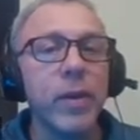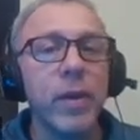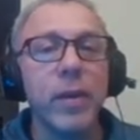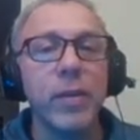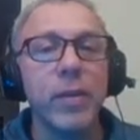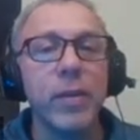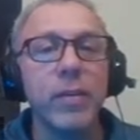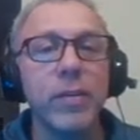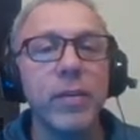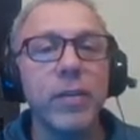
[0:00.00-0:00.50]

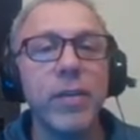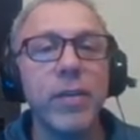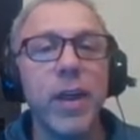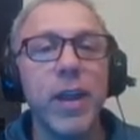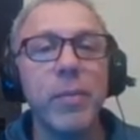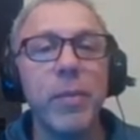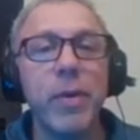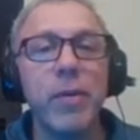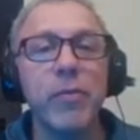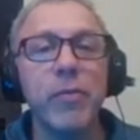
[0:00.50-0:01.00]
this is
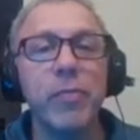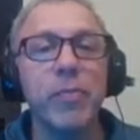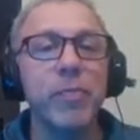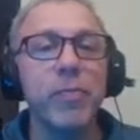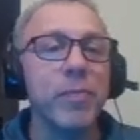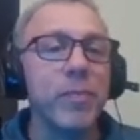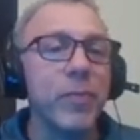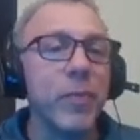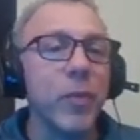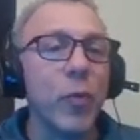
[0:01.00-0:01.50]
kind of
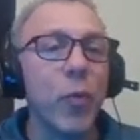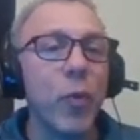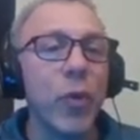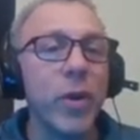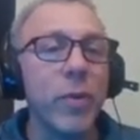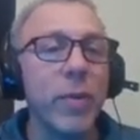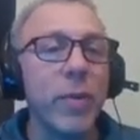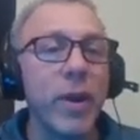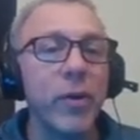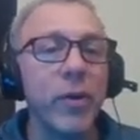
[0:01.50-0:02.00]
one of
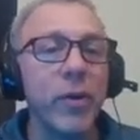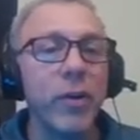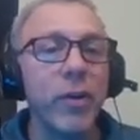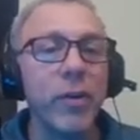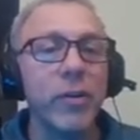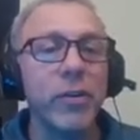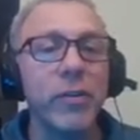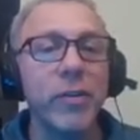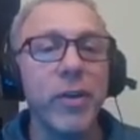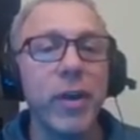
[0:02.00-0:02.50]
my
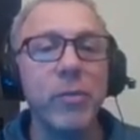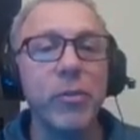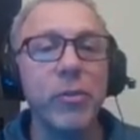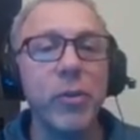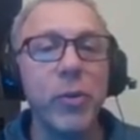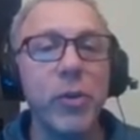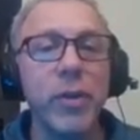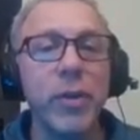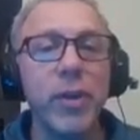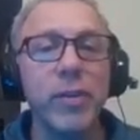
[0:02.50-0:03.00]
earlier times
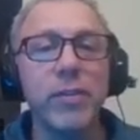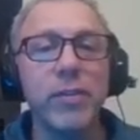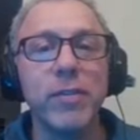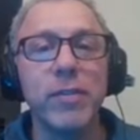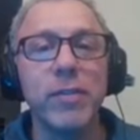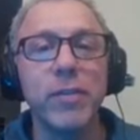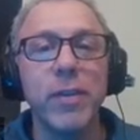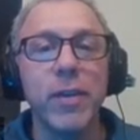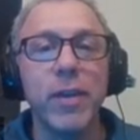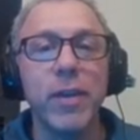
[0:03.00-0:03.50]
doing
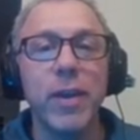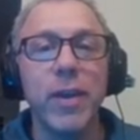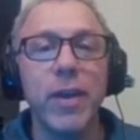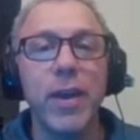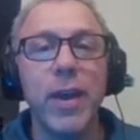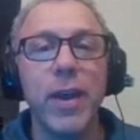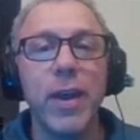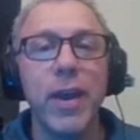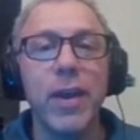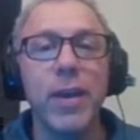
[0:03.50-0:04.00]
this,
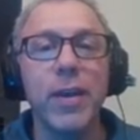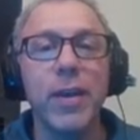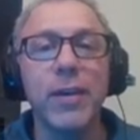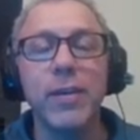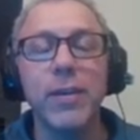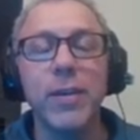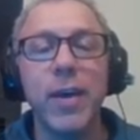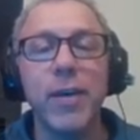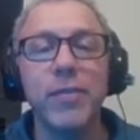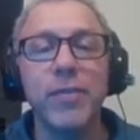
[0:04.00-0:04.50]

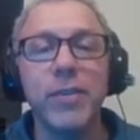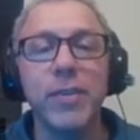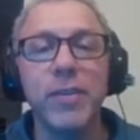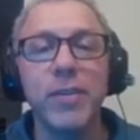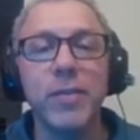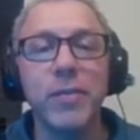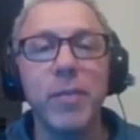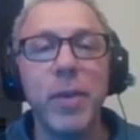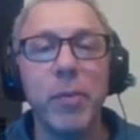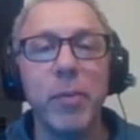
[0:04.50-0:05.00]
and
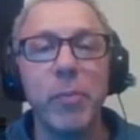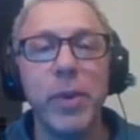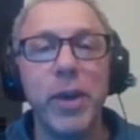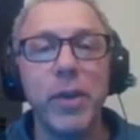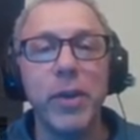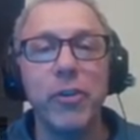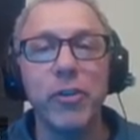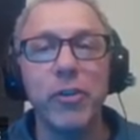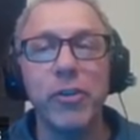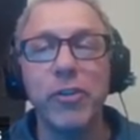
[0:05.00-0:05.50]
my
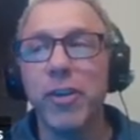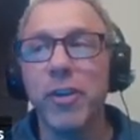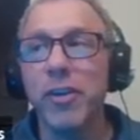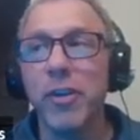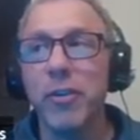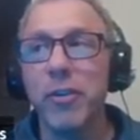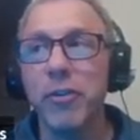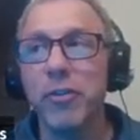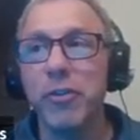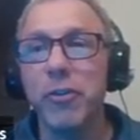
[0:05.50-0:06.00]
picture is on the
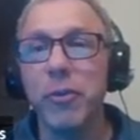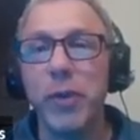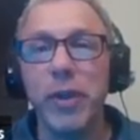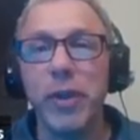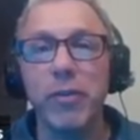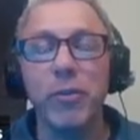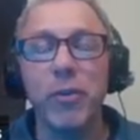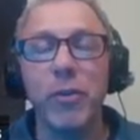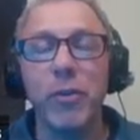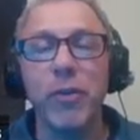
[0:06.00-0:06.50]
other screen.
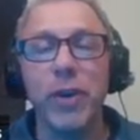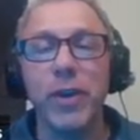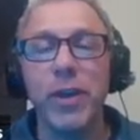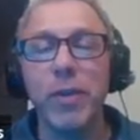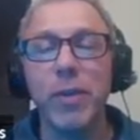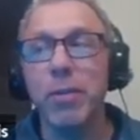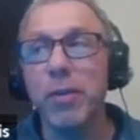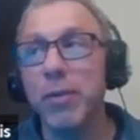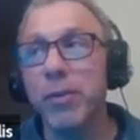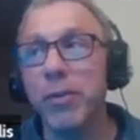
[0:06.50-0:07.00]
So if I
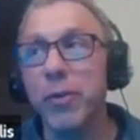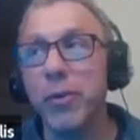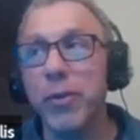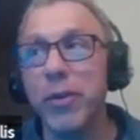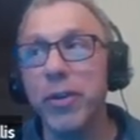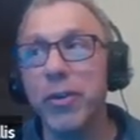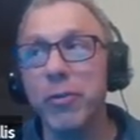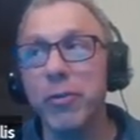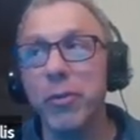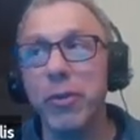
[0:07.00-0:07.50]
keep doing
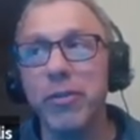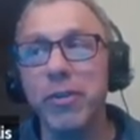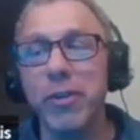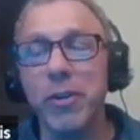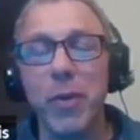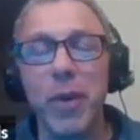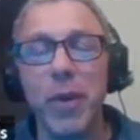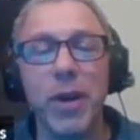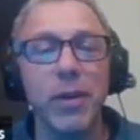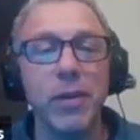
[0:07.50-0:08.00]
this once in a
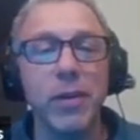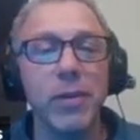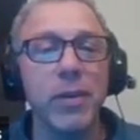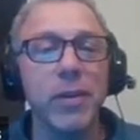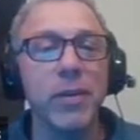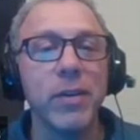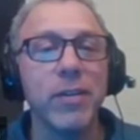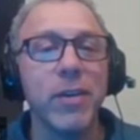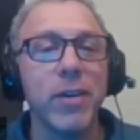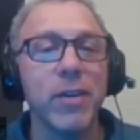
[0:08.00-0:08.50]
while,
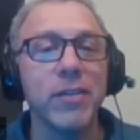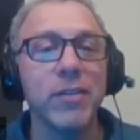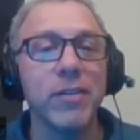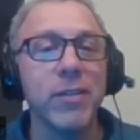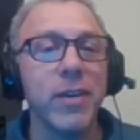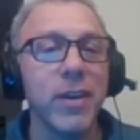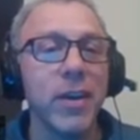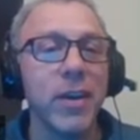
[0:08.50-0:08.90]
it's because